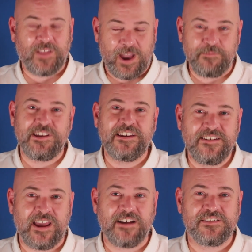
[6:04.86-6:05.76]
I'm Deacon
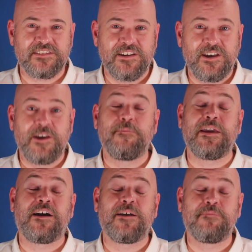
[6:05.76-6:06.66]
Dance.
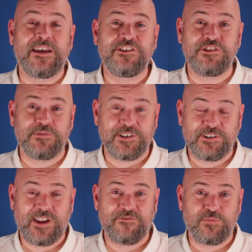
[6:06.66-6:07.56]
May God bless you and
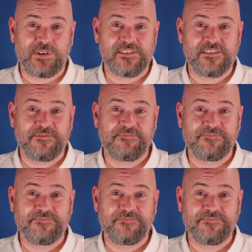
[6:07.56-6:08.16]
your loved ones.